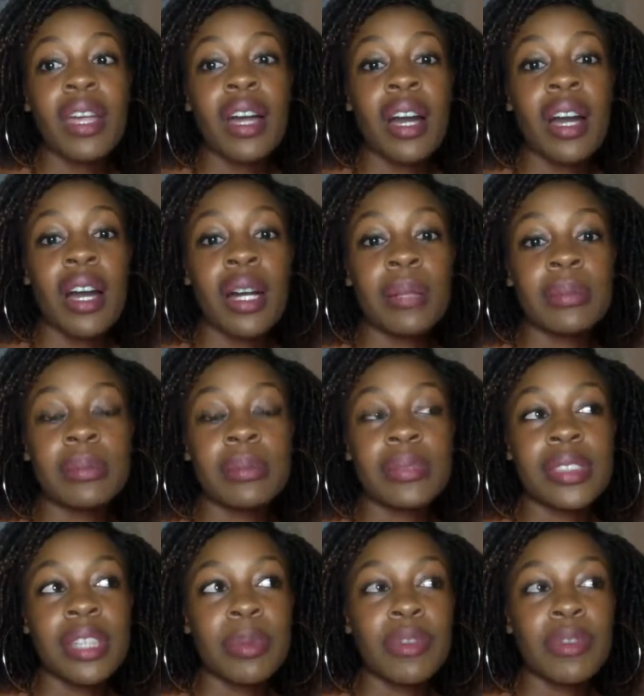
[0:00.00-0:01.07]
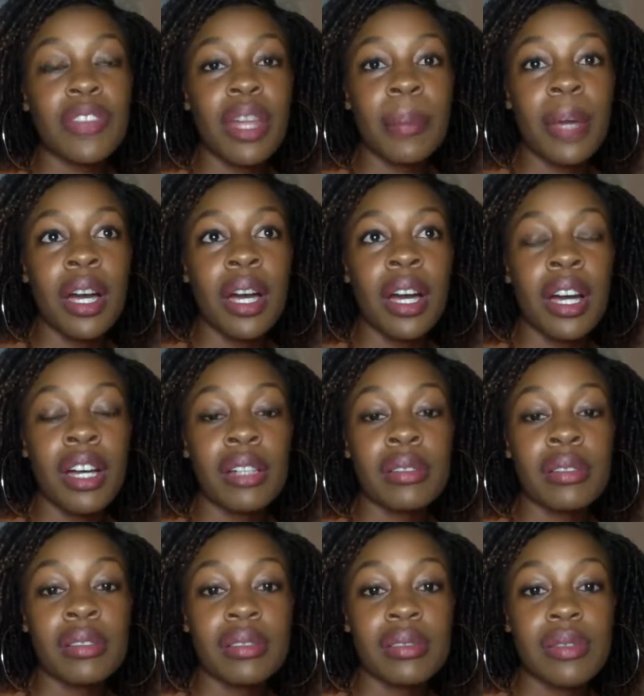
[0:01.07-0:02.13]
Some of them are
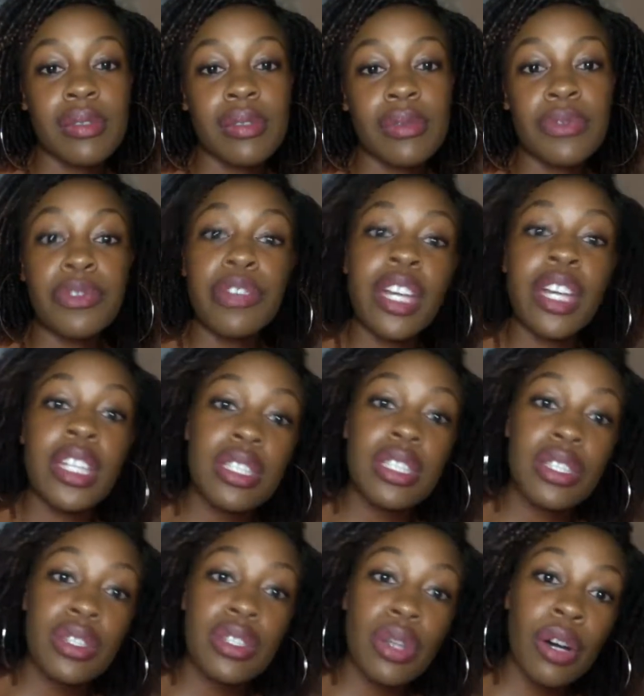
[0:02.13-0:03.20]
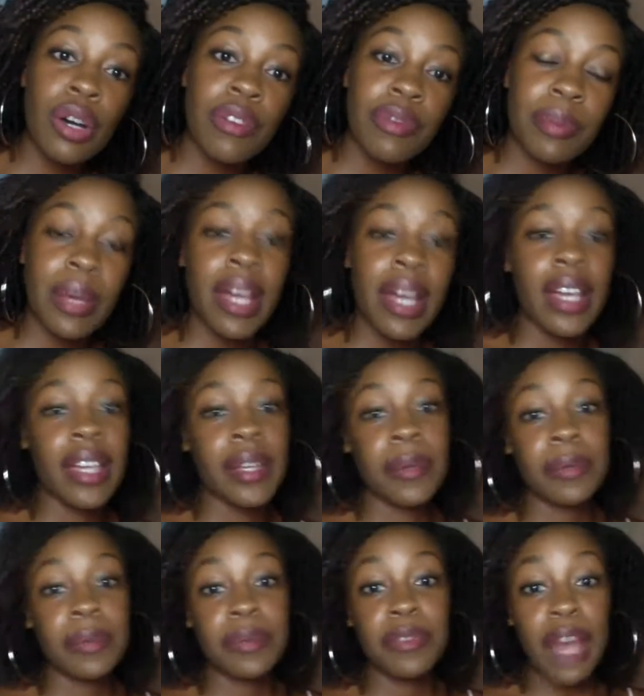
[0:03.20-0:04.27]
friends of
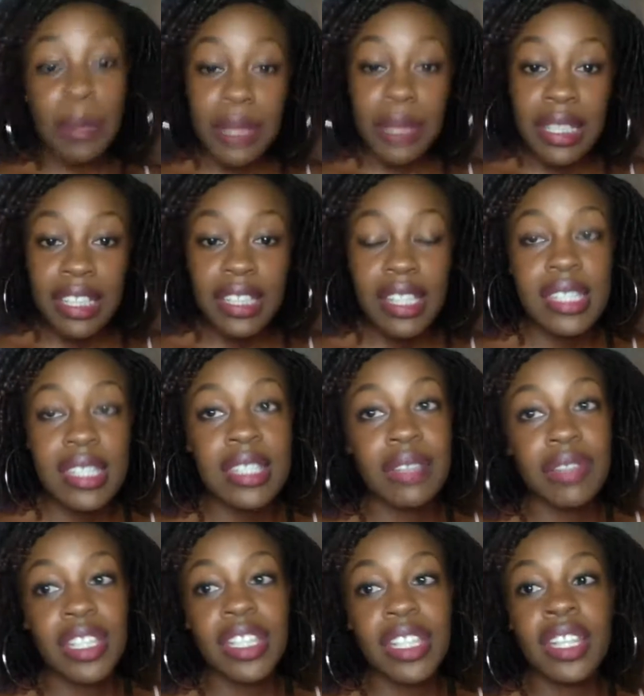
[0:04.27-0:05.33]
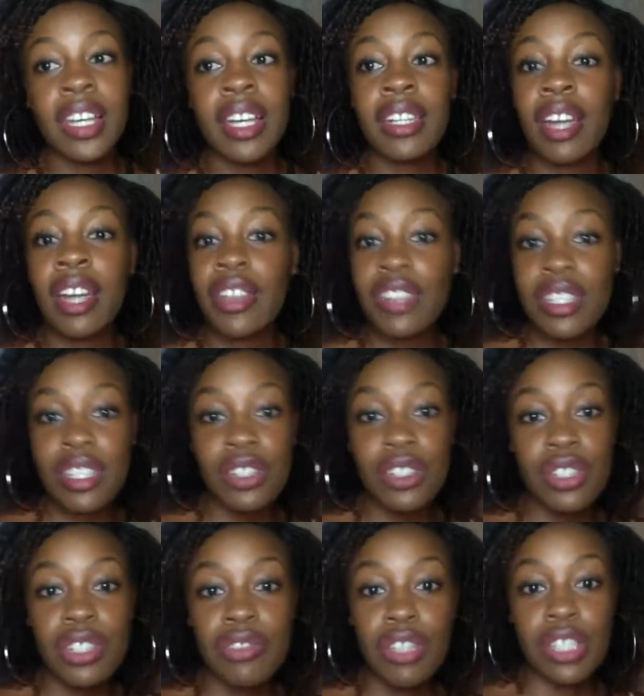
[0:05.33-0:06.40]
my family that's living here, and others are
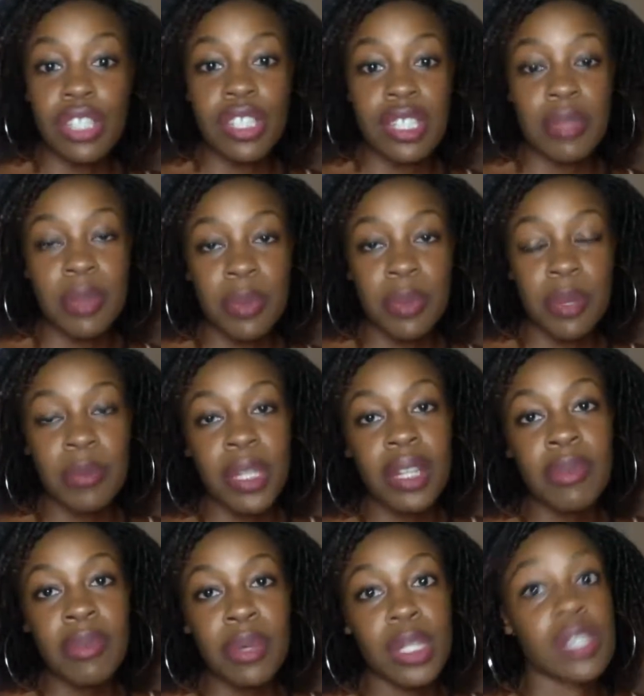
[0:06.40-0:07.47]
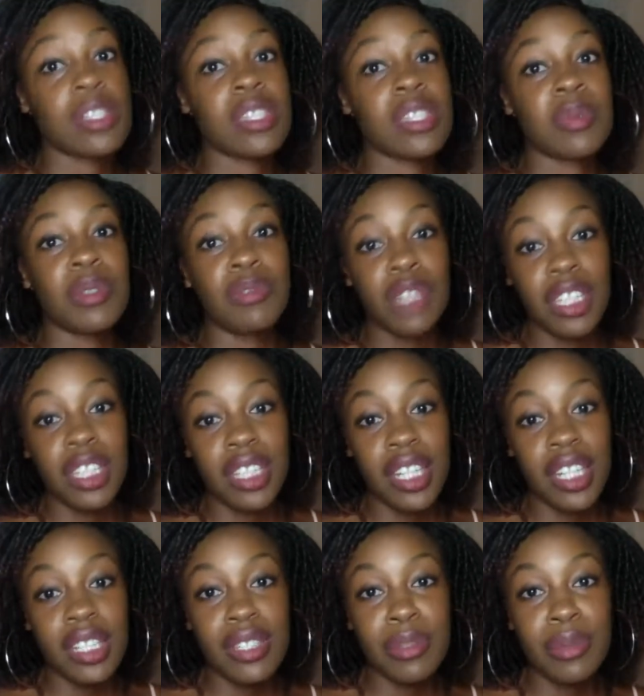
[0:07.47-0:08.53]
just strangers and people I've met. Everyone has just been really
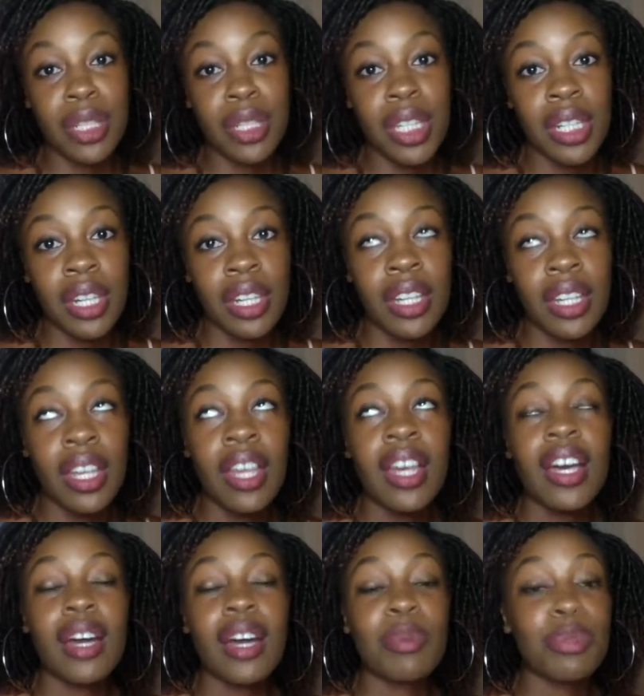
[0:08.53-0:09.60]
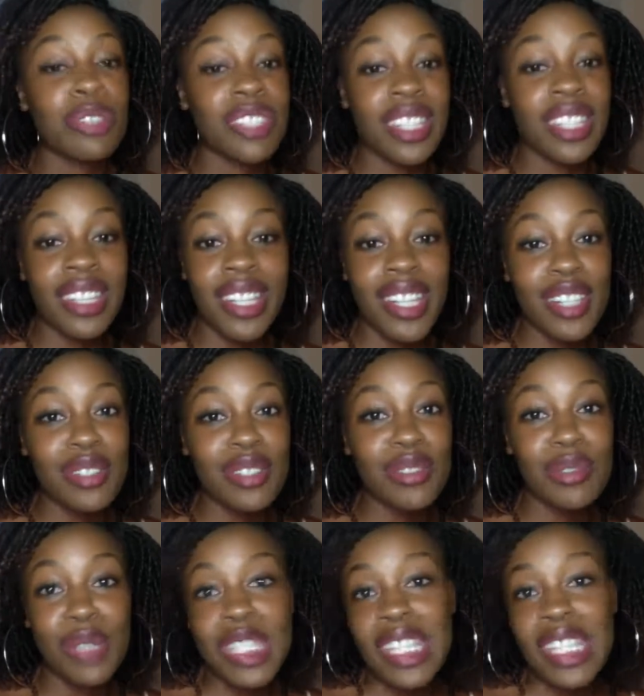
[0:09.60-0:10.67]
nice to me, and I appreciate that. I
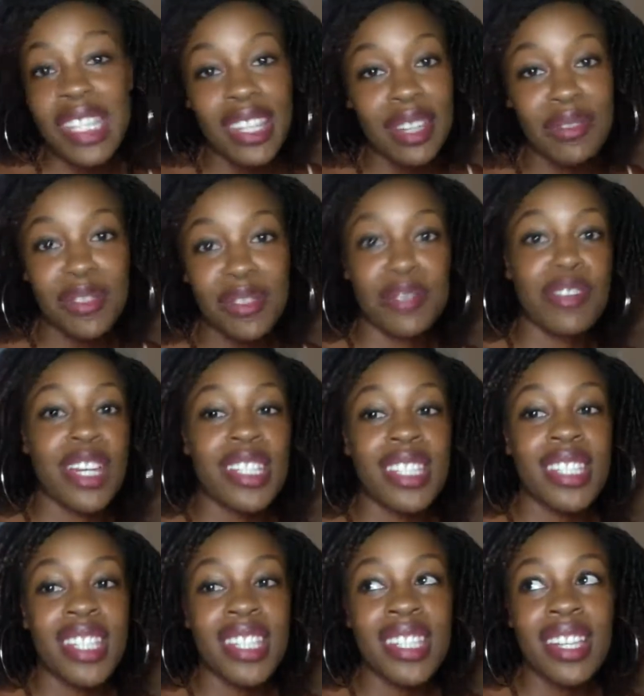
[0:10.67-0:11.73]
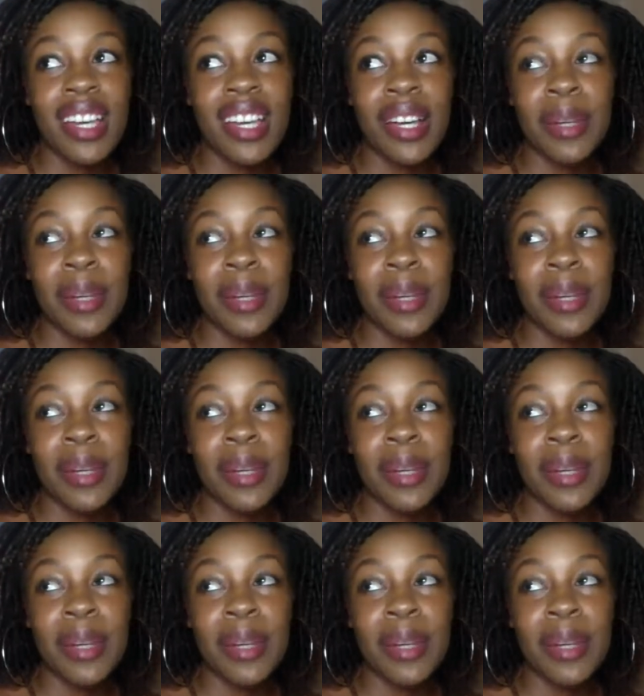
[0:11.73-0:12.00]
don't take that for granted.